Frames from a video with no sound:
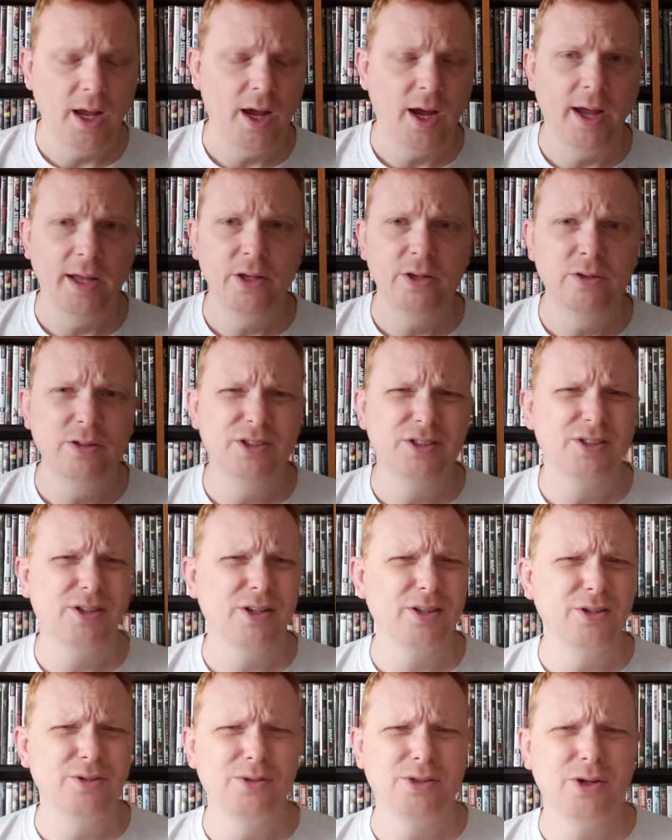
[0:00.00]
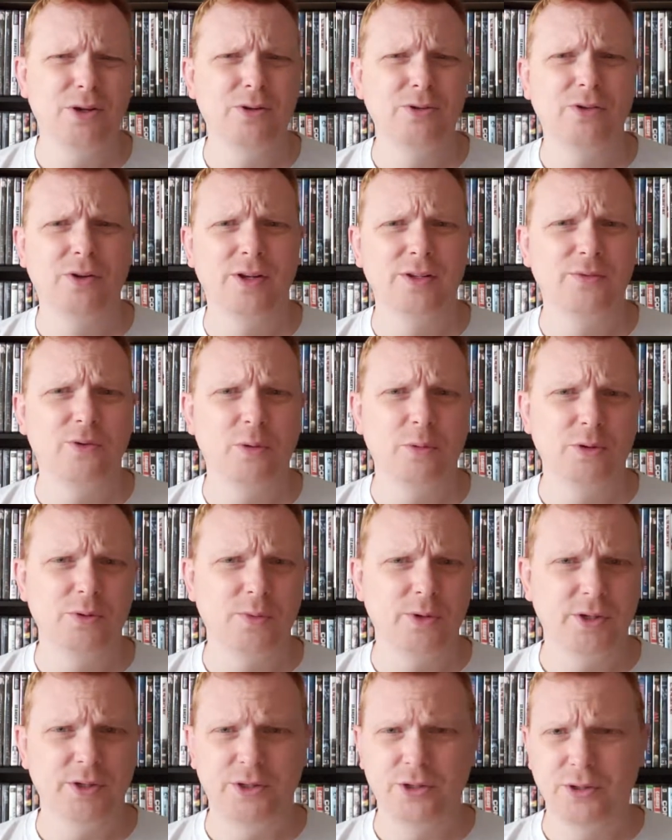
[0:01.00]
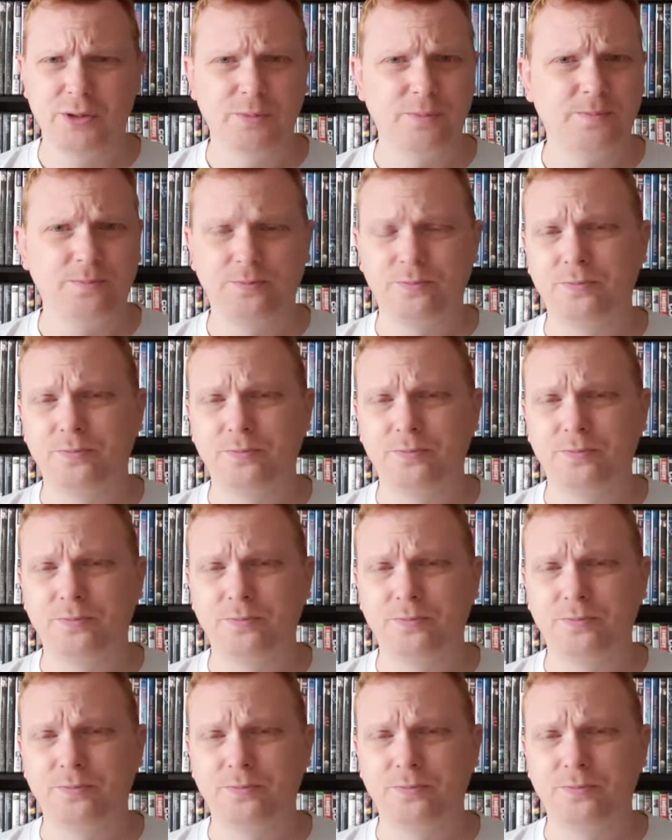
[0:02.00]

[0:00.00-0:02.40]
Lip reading: used to own Transformers 1 and 2.